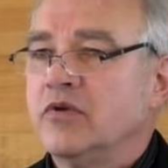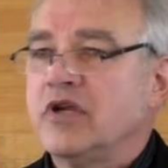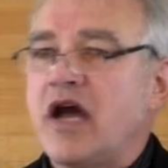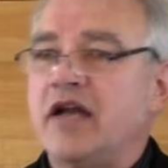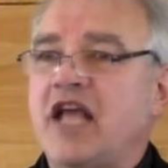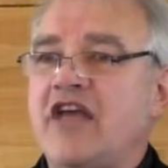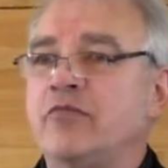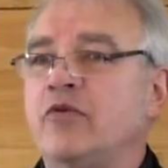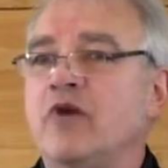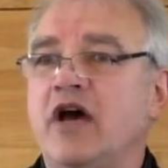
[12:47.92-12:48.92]
When God
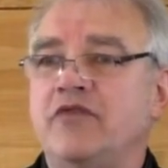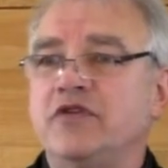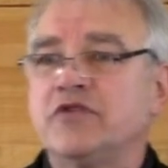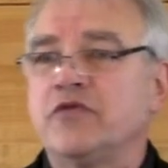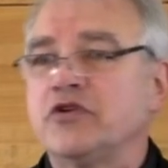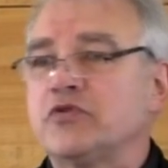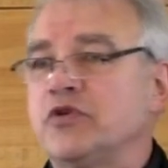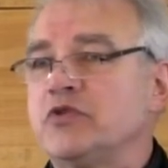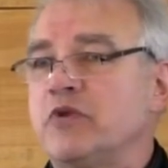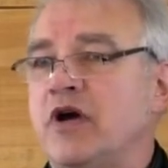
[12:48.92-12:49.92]
gave him a wife, his first
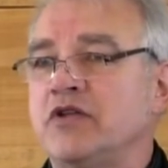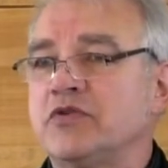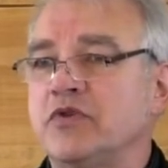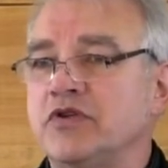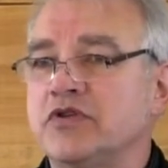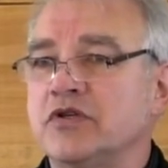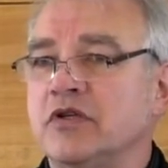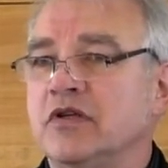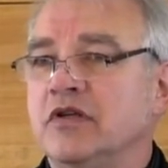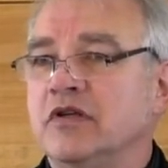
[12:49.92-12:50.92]
response
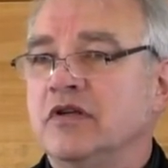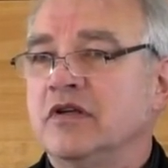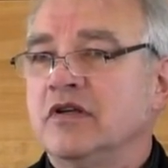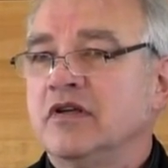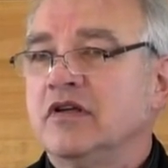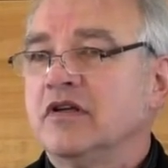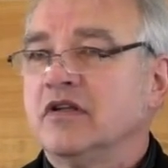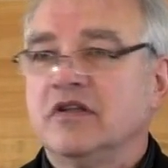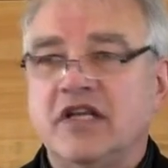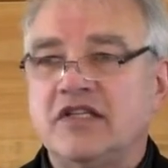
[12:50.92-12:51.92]
was,
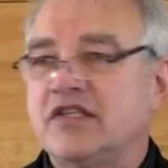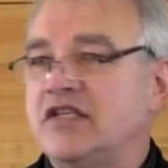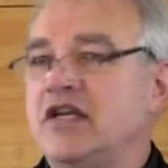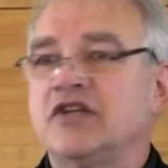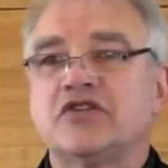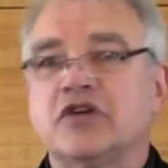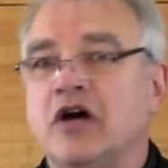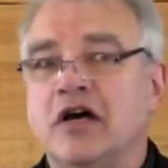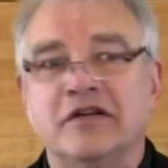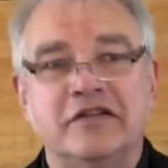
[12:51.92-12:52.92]
Let's sing a
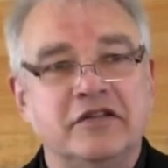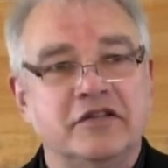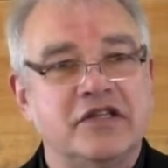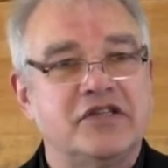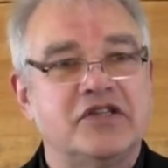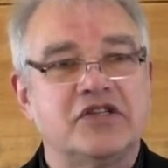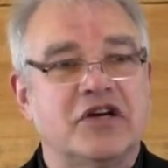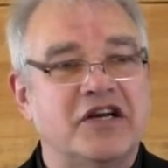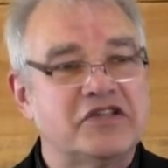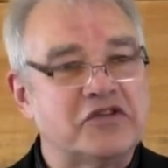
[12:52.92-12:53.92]
song. This is
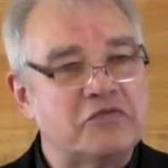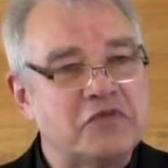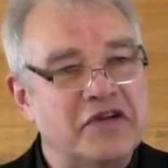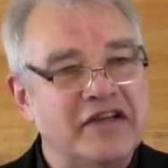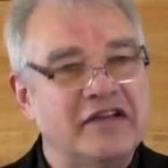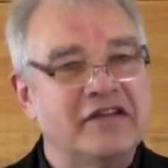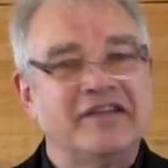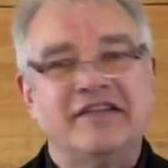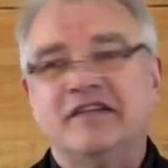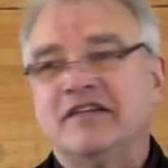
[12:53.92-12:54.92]
awesome.
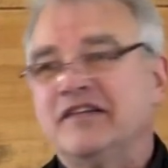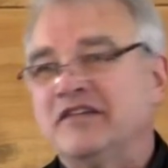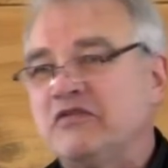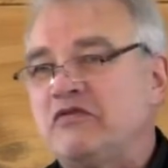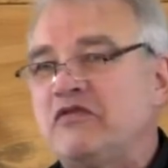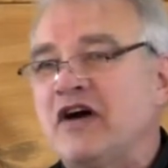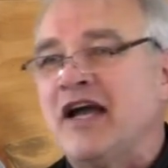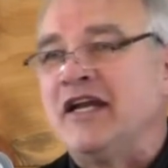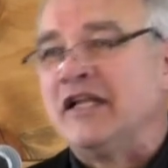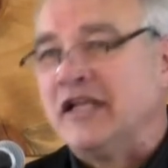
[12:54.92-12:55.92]

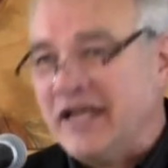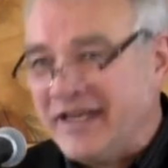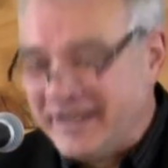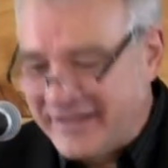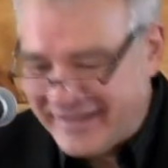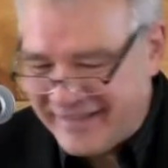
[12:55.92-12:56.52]
Finally.